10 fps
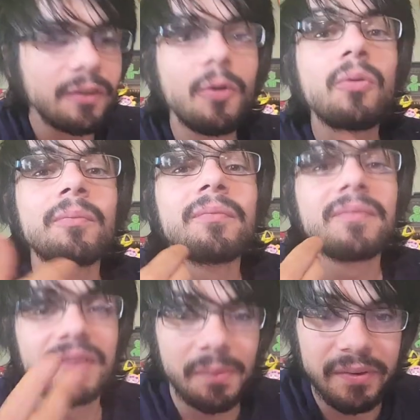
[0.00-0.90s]
know
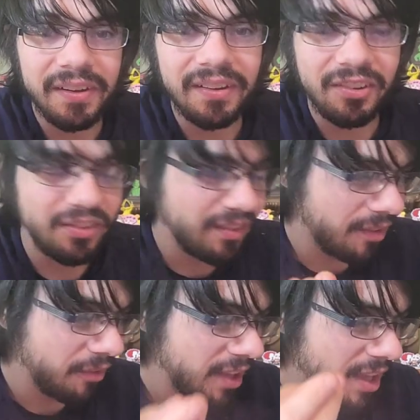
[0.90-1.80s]
limited editions
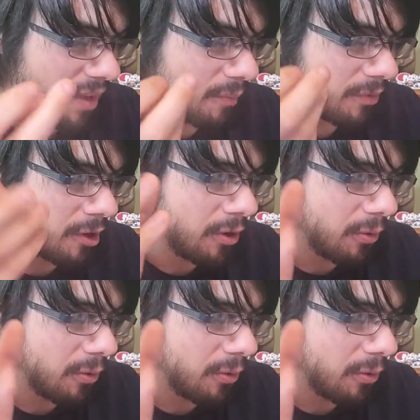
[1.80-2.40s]
of games,